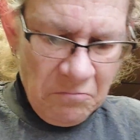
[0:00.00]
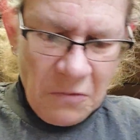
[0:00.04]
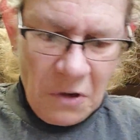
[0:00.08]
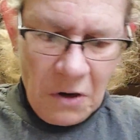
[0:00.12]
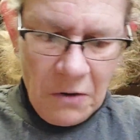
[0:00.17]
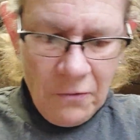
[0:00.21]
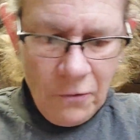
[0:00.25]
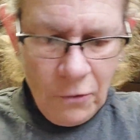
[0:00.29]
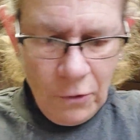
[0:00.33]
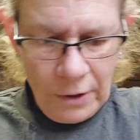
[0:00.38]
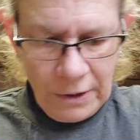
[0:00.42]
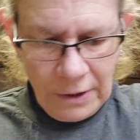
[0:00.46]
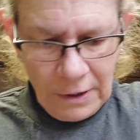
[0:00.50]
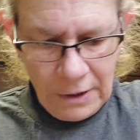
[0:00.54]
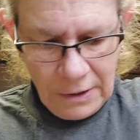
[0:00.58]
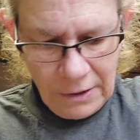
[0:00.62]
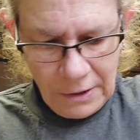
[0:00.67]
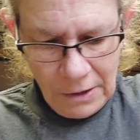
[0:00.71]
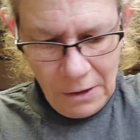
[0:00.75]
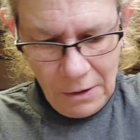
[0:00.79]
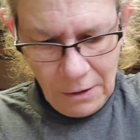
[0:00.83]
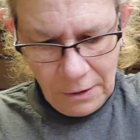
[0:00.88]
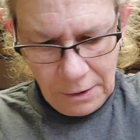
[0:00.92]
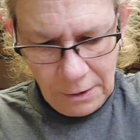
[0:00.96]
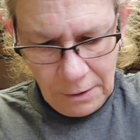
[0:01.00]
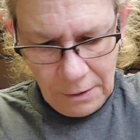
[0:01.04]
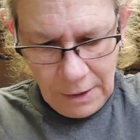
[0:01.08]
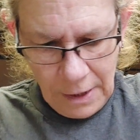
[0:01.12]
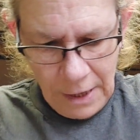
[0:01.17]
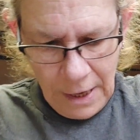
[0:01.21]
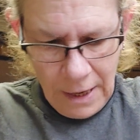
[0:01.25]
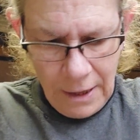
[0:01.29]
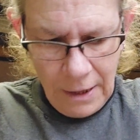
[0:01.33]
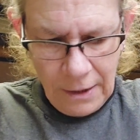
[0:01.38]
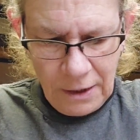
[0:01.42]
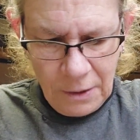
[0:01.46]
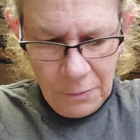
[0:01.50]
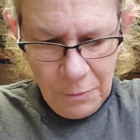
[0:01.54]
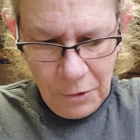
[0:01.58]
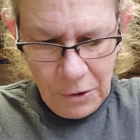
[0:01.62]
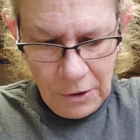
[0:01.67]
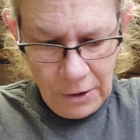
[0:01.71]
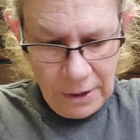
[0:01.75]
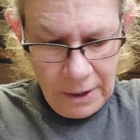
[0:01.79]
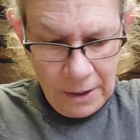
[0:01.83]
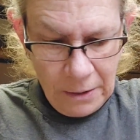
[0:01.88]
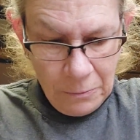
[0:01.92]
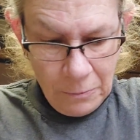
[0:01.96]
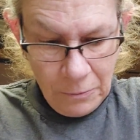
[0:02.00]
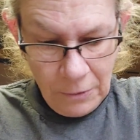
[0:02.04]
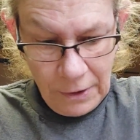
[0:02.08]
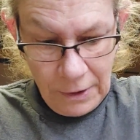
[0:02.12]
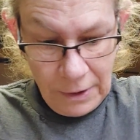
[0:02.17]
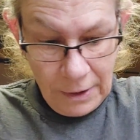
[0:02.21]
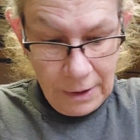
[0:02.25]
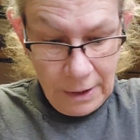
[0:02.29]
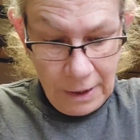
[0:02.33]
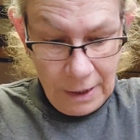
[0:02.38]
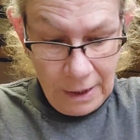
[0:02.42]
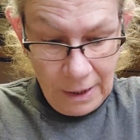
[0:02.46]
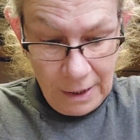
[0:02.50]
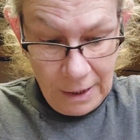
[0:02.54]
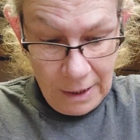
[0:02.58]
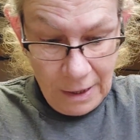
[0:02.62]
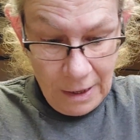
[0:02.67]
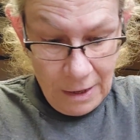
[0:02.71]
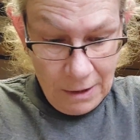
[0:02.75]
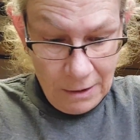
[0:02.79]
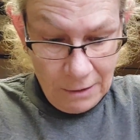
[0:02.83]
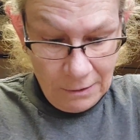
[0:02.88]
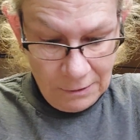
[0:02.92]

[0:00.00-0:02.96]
avoid the salt. I like to put it in with the